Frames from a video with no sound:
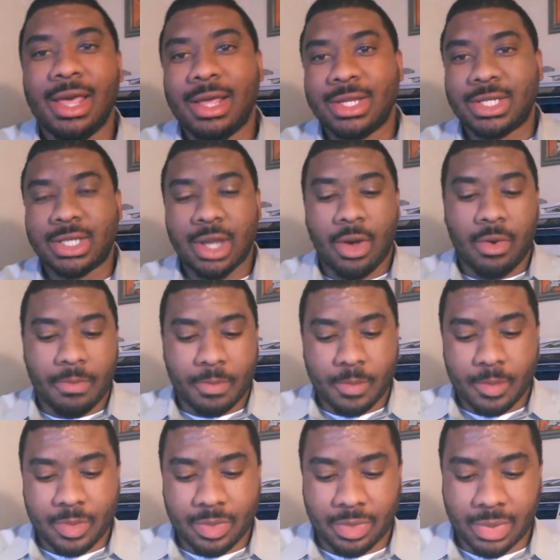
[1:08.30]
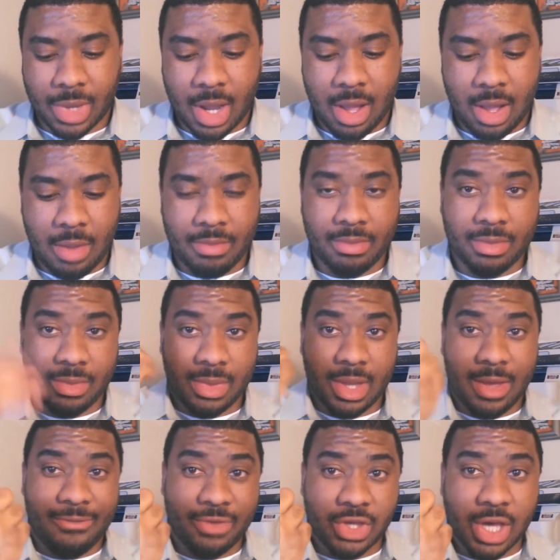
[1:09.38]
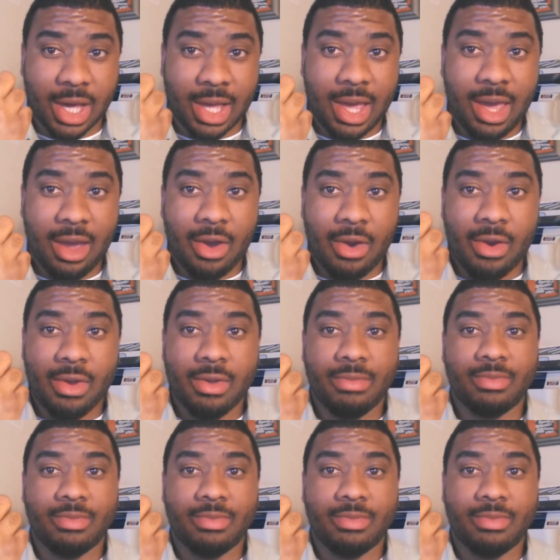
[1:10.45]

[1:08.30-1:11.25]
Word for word: So, um, check here,